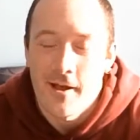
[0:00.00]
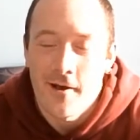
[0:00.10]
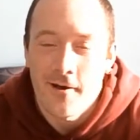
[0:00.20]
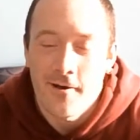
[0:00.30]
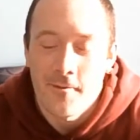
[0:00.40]

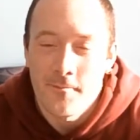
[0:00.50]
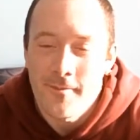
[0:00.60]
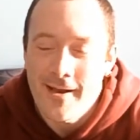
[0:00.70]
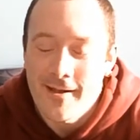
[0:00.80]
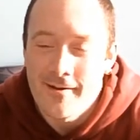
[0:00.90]
Oh
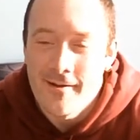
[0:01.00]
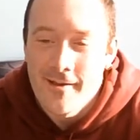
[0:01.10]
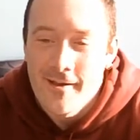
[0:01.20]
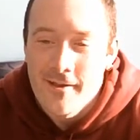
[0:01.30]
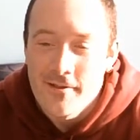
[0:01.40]
man,
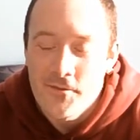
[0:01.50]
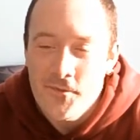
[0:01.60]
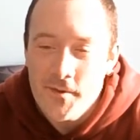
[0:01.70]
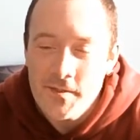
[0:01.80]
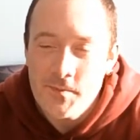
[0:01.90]
the
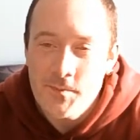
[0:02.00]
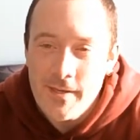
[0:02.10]
first